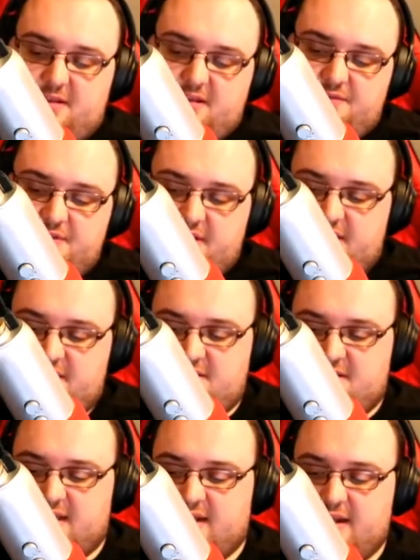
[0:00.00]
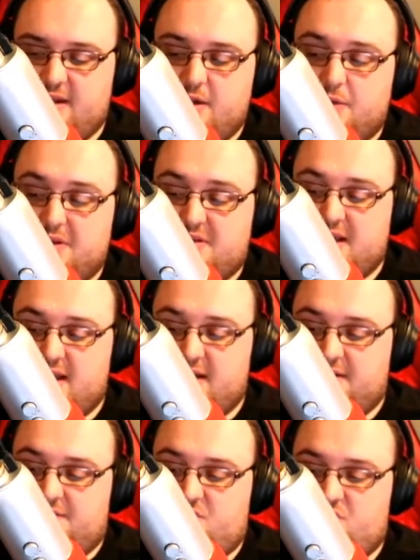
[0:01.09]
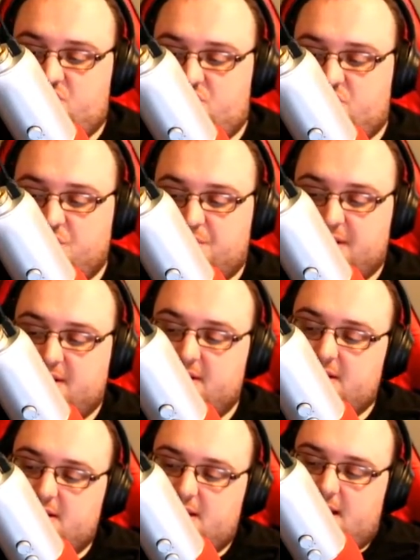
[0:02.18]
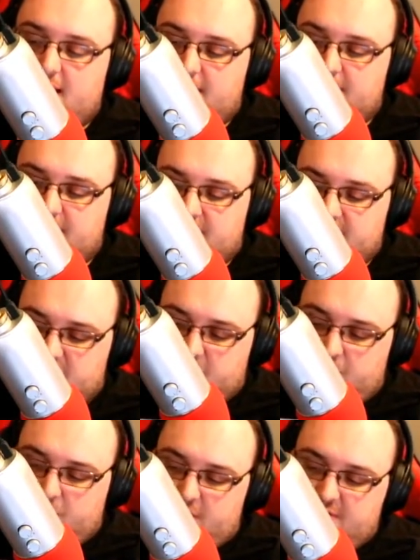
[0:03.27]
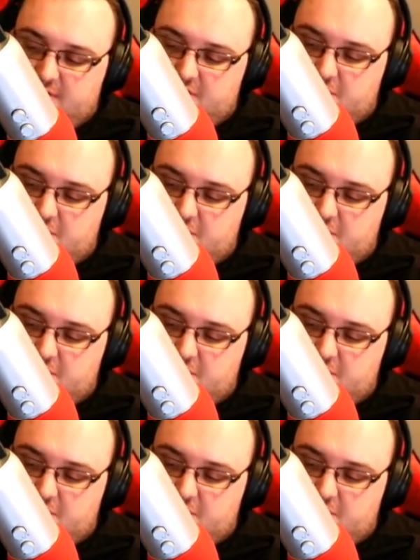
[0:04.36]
for this, and I know it's kind of stupid because one of us would